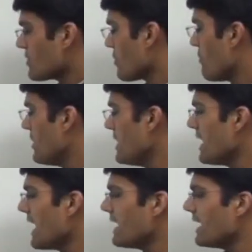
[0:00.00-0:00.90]
So
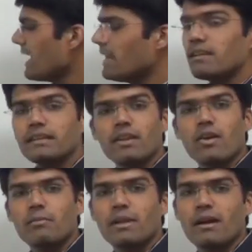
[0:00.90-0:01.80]
B and L
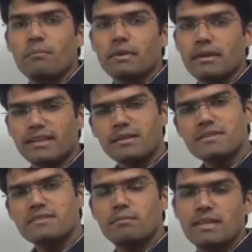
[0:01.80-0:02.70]
cannot be compared. That
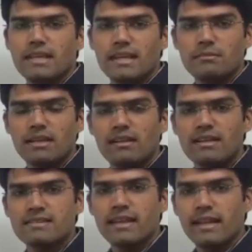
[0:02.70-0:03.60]
means B can be
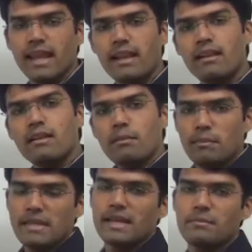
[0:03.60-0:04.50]
less than L,
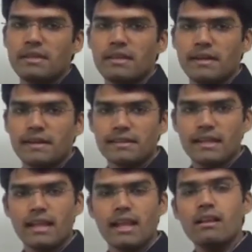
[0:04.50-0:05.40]
B can be greater
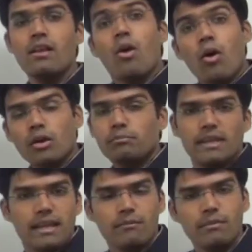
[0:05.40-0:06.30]
than L, or
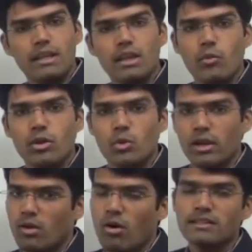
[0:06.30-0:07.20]
B can be equal
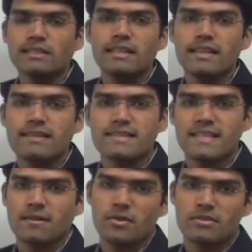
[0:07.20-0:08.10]
to L. All the three
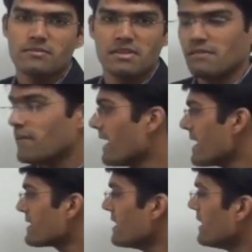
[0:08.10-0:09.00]
cases are possible.
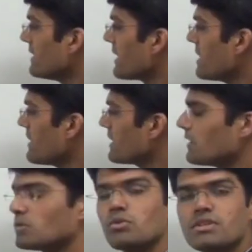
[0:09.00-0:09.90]
Whereas the given
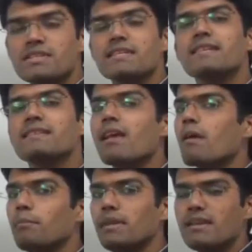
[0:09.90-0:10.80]
conclusion
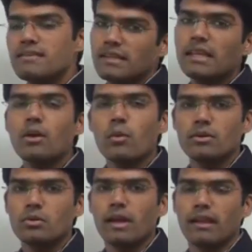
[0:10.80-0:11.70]
says B is
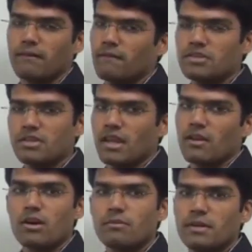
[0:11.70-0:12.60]
equal to L, which
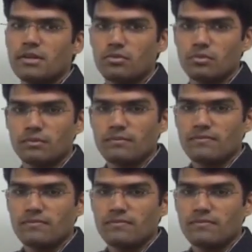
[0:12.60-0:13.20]
cannot be true.